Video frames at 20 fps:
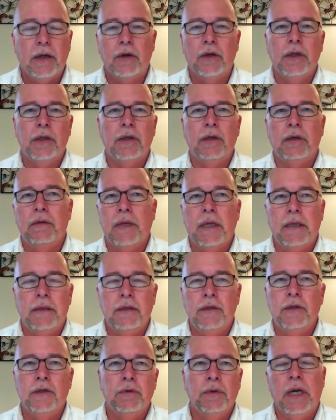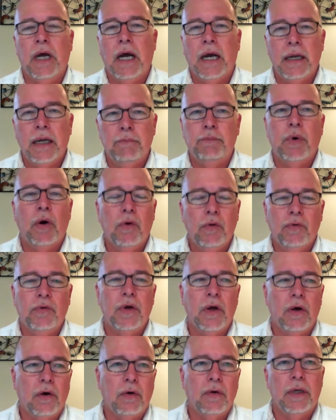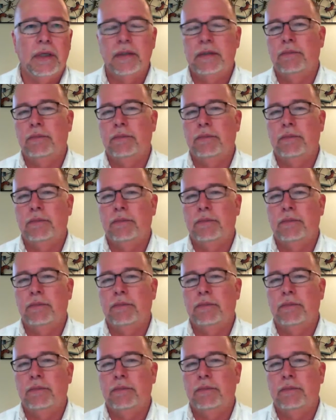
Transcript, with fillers: you know, you, you and I both know,